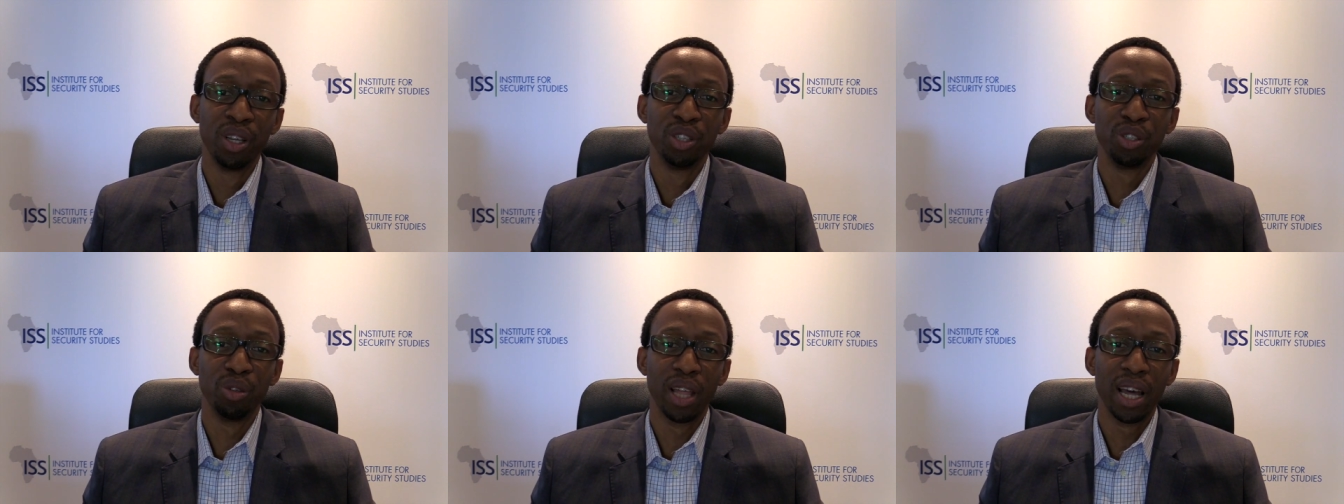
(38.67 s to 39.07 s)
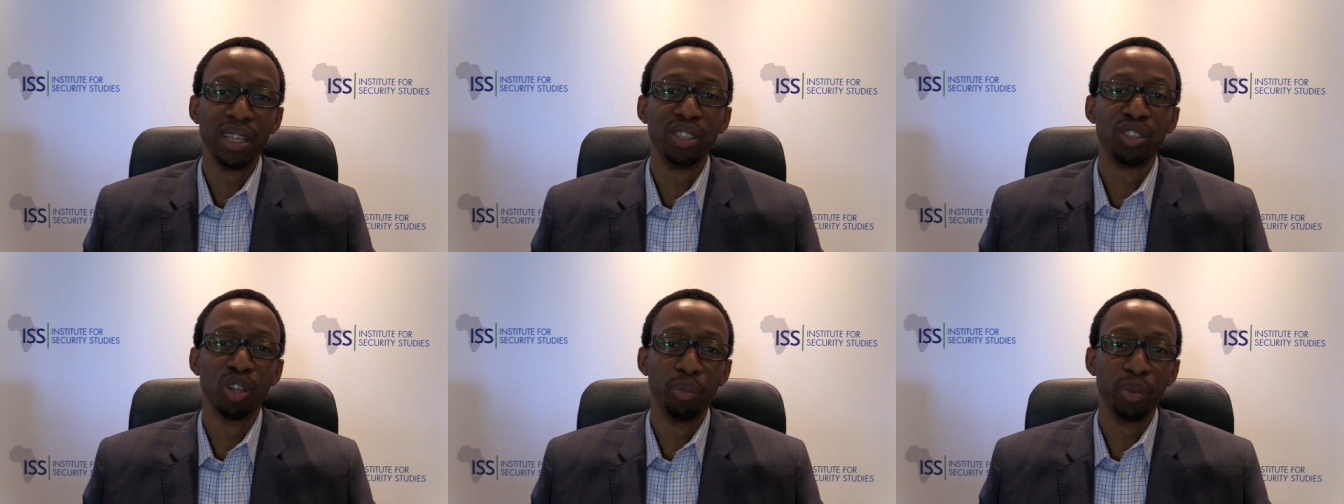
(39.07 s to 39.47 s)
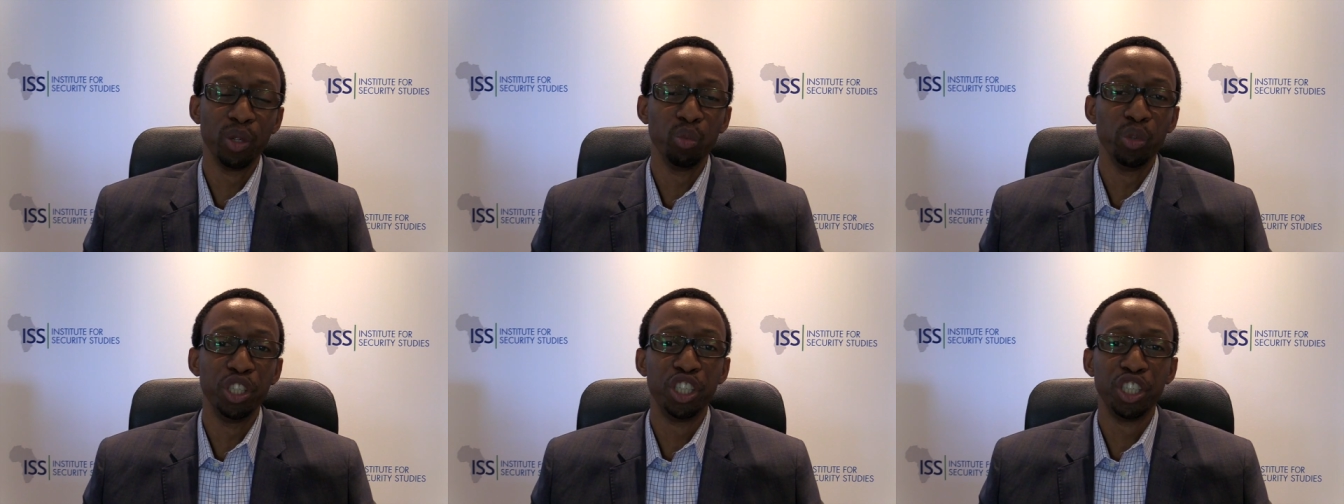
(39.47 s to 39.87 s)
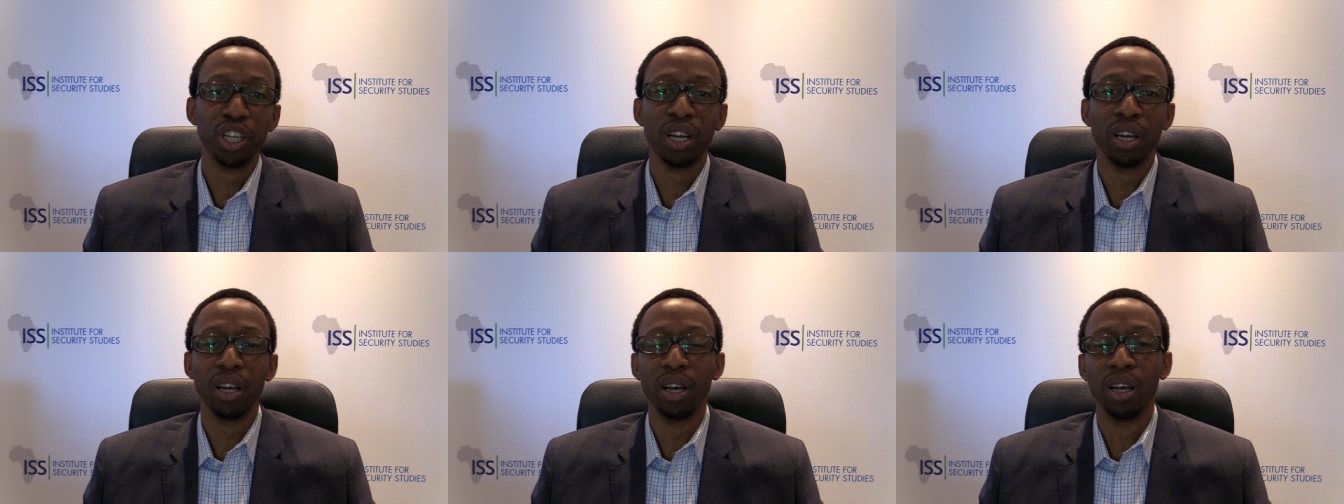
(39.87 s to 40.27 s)
So that is something which
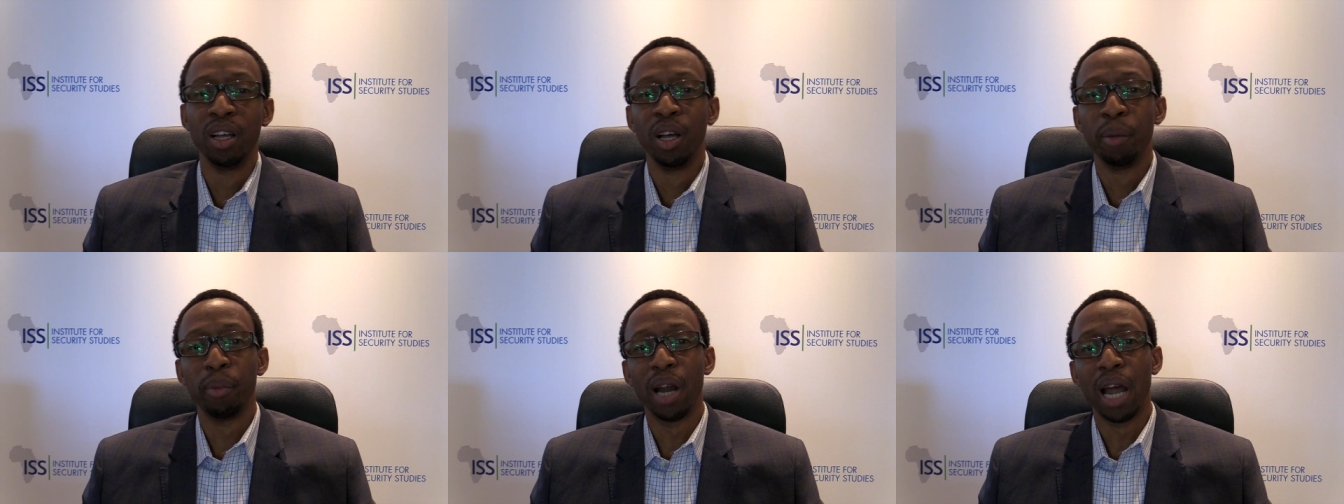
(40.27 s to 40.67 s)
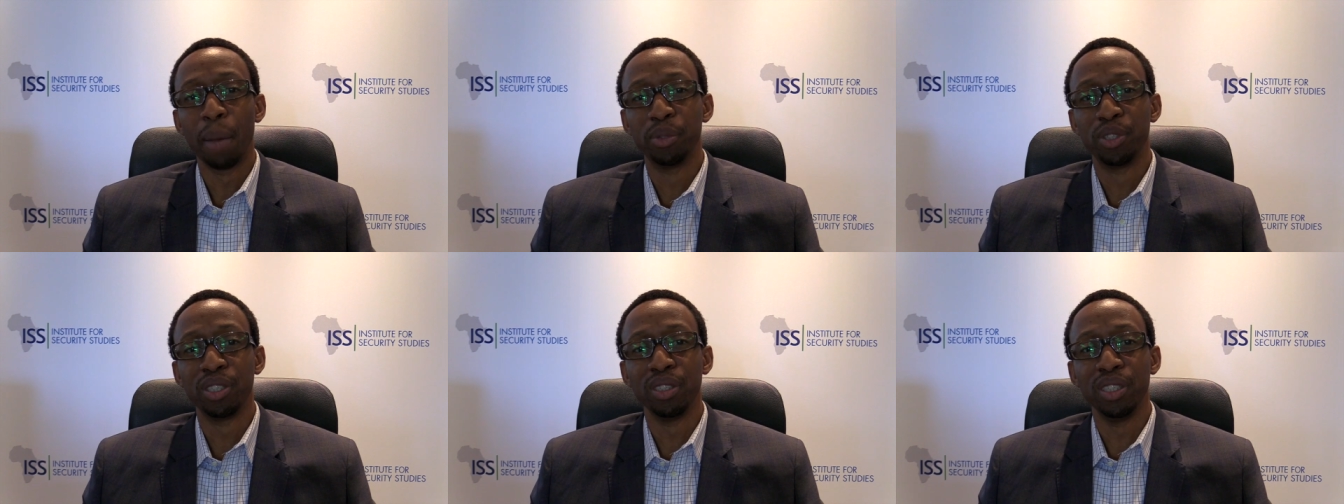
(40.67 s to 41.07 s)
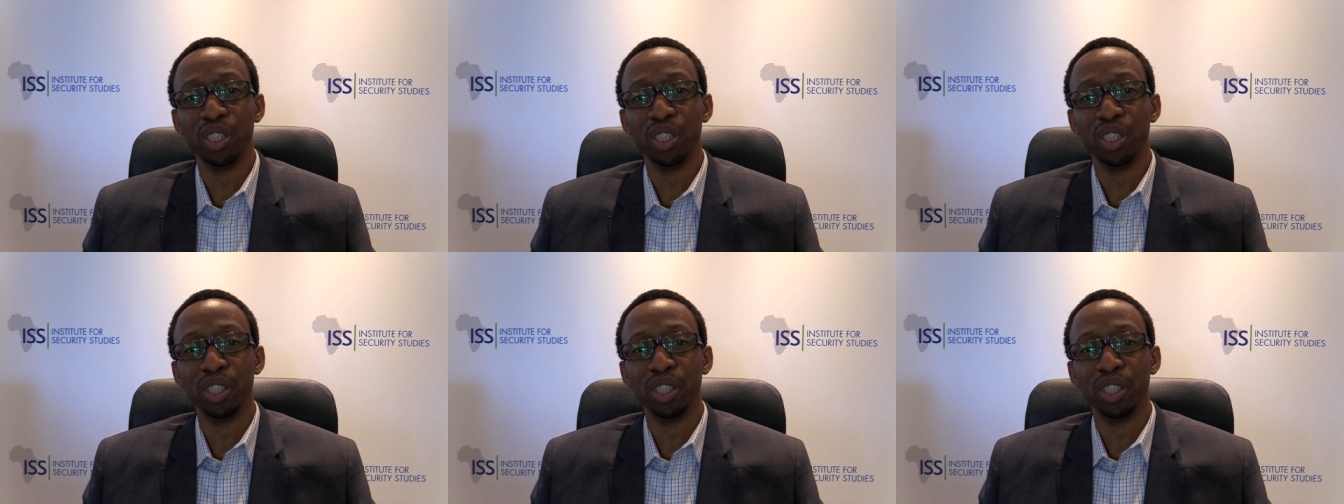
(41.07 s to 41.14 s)
perhaps